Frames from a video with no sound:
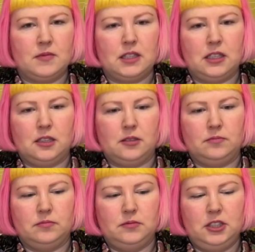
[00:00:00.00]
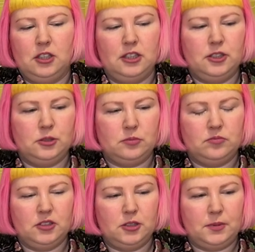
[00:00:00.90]
um, you know, a little,
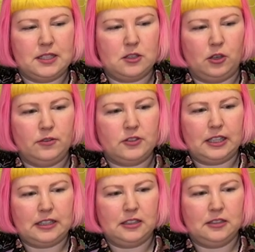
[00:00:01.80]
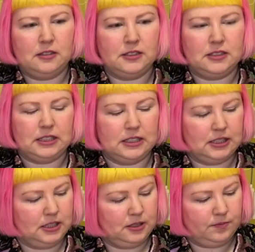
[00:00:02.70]
little bit soft, like,
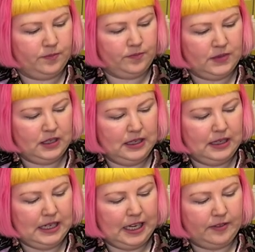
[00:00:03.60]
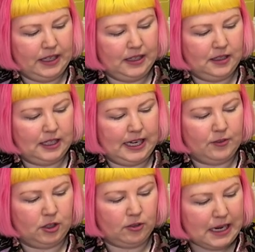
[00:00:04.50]
um, and then they have
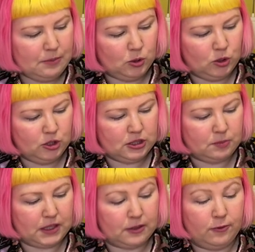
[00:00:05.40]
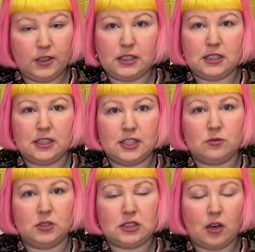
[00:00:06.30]
a gray board, but the fit is
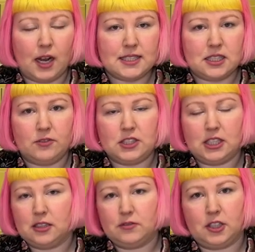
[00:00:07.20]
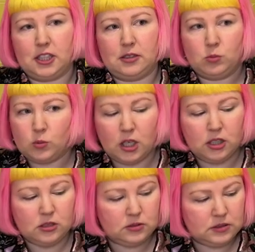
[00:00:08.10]
really nice. They fit together very
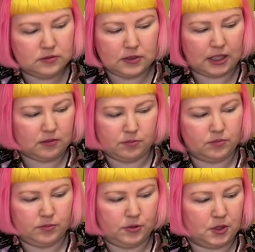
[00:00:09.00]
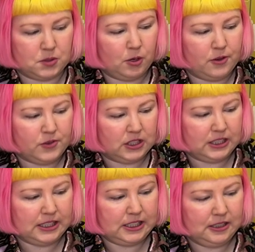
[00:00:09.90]
well, like pretty much
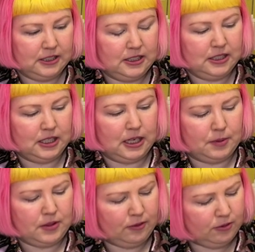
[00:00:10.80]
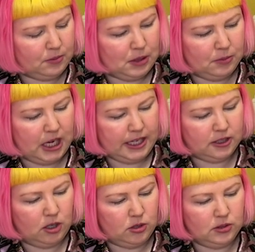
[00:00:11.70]
perfectly. Um, I think from memory I could
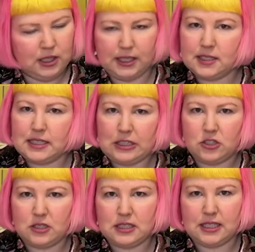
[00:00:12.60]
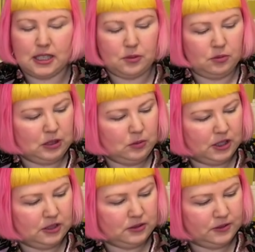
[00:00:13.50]
hold like sections together pretty
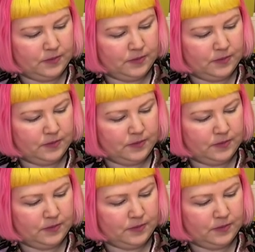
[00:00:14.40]
well.